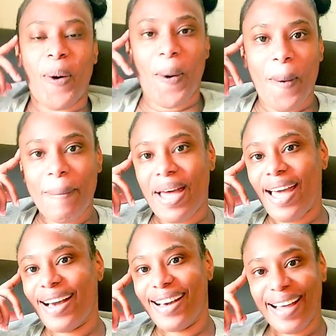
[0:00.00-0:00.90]
Oh my
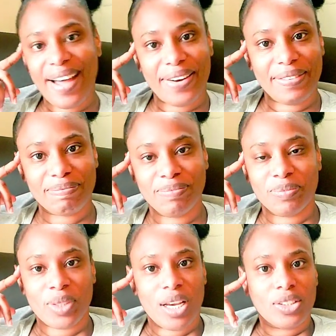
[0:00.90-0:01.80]
God.
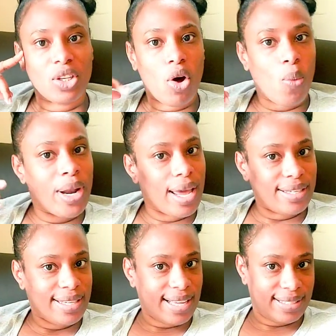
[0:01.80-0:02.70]
So,
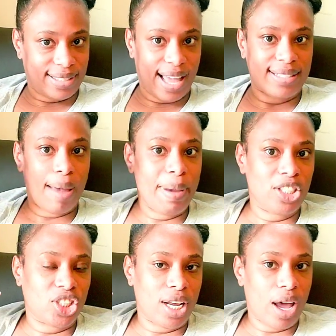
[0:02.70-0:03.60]
as I
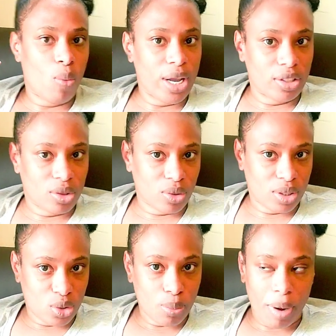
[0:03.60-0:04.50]
mentioned, I went to
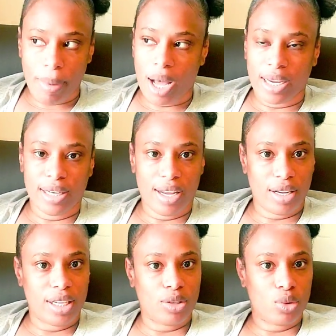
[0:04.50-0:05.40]
the supermarket the
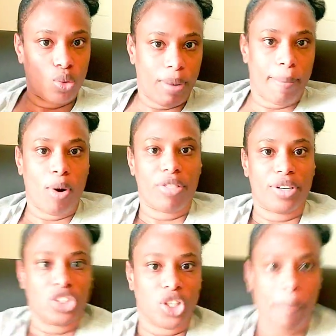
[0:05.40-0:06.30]
other day to do my
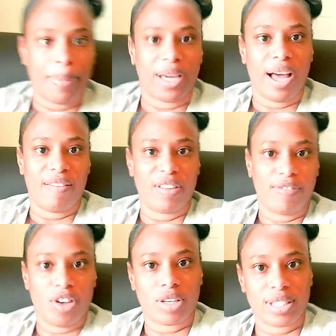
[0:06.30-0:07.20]
monthly shopping. I have the
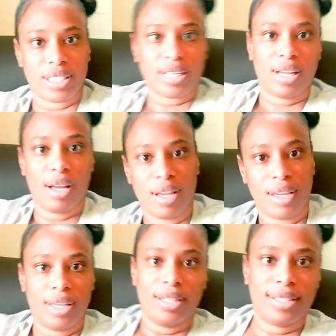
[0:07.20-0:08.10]
vlog stick.
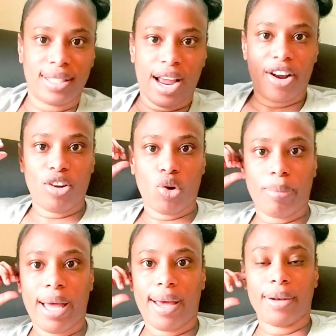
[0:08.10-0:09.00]
And I'm staring out
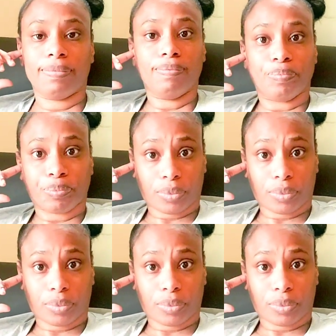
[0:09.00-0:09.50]
my hand.